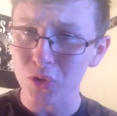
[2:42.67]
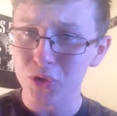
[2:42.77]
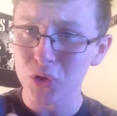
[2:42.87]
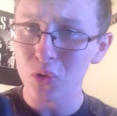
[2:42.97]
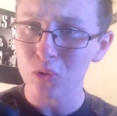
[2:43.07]
are
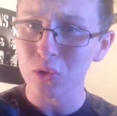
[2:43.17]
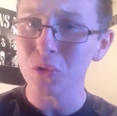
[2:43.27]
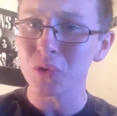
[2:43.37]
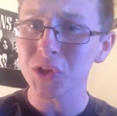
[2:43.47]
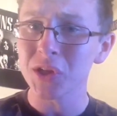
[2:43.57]
so
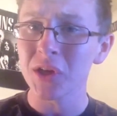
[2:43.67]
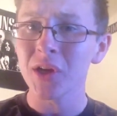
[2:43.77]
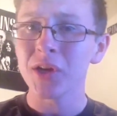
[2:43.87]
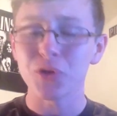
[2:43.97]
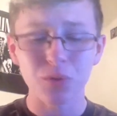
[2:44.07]
loose,
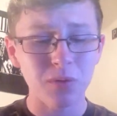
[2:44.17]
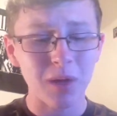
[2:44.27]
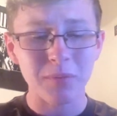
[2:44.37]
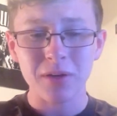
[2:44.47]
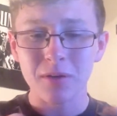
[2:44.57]

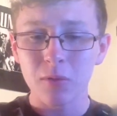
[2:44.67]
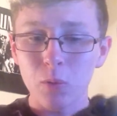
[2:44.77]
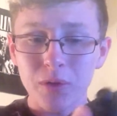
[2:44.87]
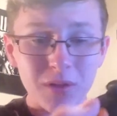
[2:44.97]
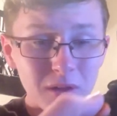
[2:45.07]

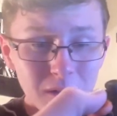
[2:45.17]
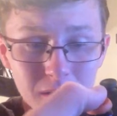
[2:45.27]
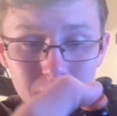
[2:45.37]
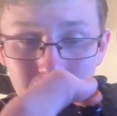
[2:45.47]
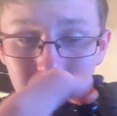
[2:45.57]
with
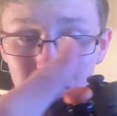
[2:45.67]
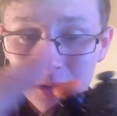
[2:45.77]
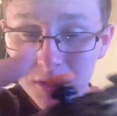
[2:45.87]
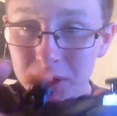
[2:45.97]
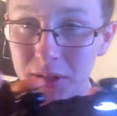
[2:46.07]
the
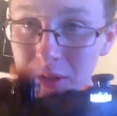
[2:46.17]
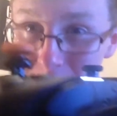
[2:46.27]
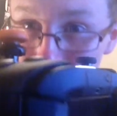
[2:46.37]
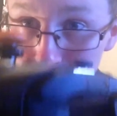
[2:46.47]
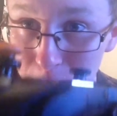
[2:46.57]
analog stick
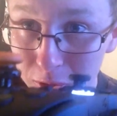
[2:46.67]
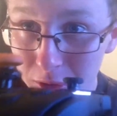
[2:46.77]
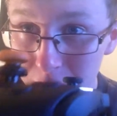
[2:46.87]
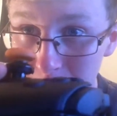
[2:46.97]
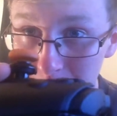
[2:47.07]
extenders,
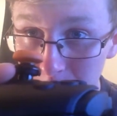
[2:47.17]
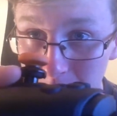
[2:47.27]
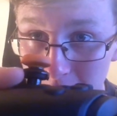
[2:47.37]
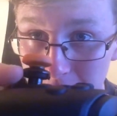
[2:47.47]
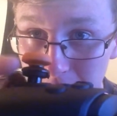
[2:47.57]
it makes